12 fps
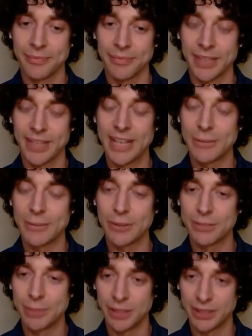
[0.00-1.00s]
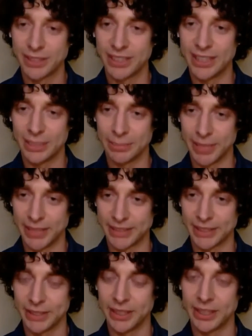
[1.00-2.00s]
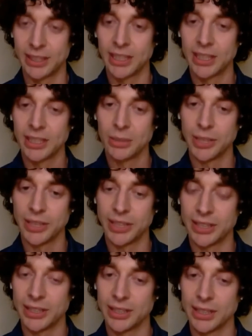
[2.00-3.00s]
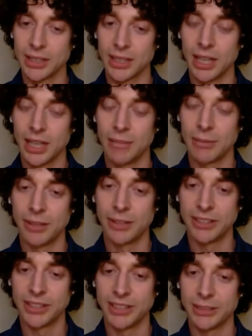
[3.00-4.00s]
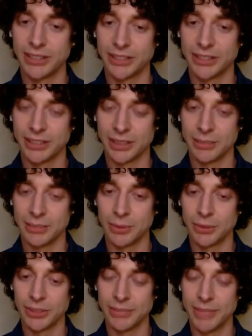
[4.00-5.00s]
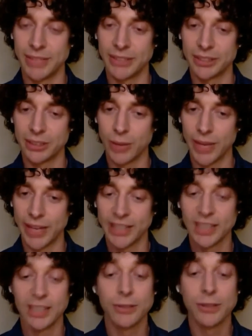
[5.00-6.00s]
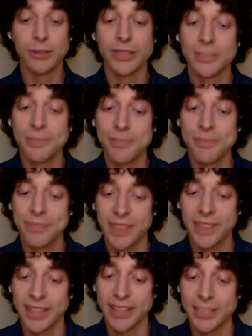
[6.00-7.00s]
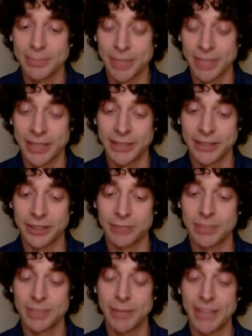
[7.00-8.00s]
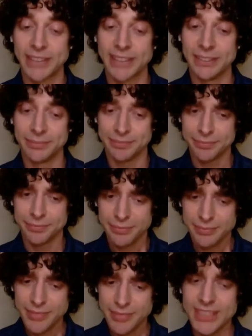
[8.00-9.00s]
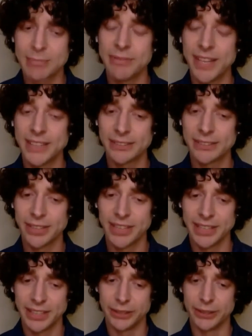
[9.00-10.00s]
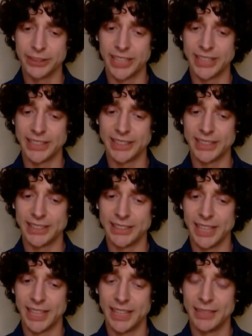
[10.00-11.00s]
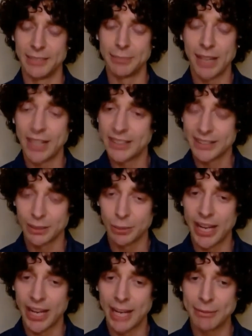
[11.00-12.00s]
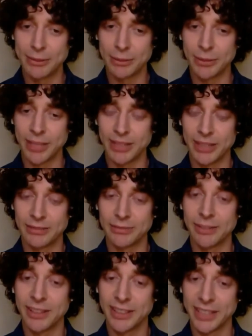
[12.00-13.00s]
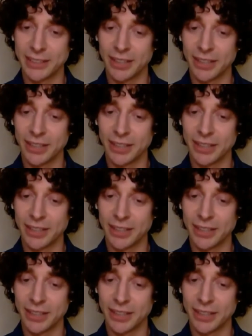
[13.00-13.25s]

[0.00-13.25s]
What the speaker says: level the books a little bit so that we can approach these questions in a more symmetrical way. Of course, it does depend on your perspective. As a professor I know who says that plants are what happened when fungi grow.